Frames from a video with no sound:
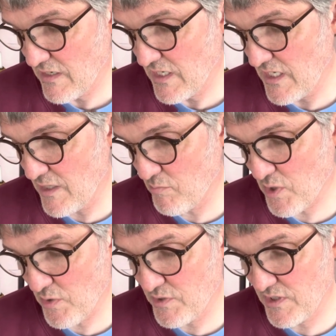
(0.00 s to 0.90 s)
he
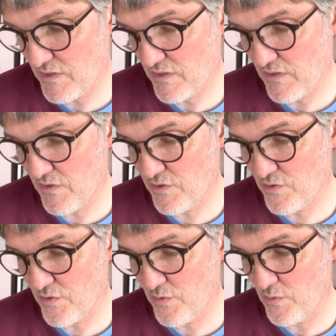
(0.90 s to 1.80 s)
approaches the
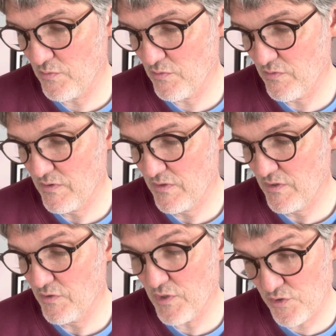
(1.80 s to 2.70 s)
true,
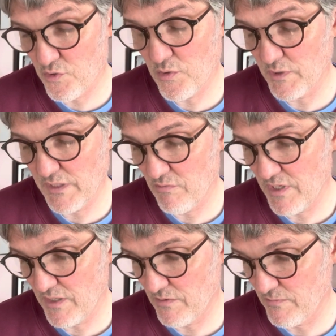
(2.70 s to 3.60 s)
the truly
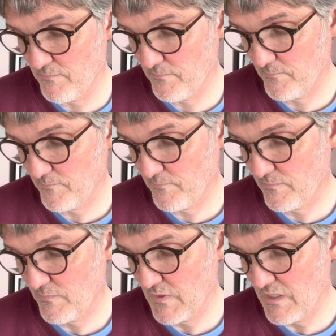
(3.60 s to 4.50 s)
real.
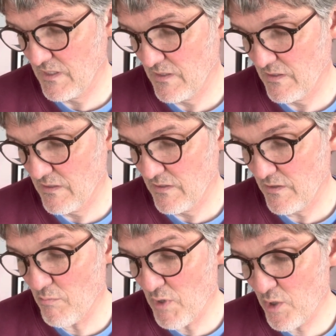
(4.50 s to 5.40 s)

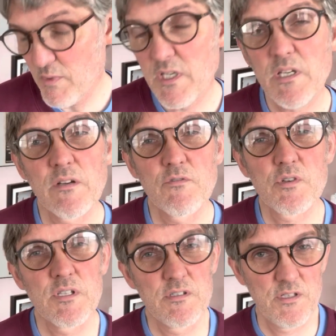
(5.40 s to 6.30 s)
The moment of
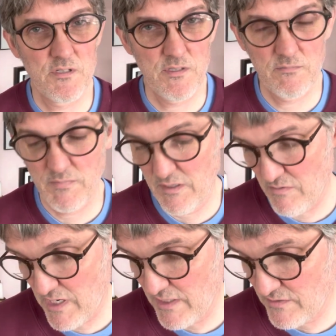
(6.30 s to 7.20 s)
transition, he
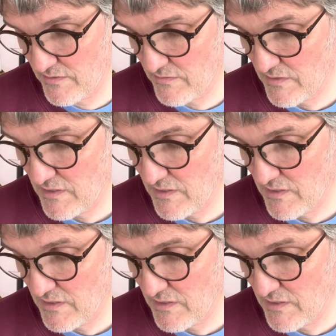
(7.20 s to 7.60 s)
writes,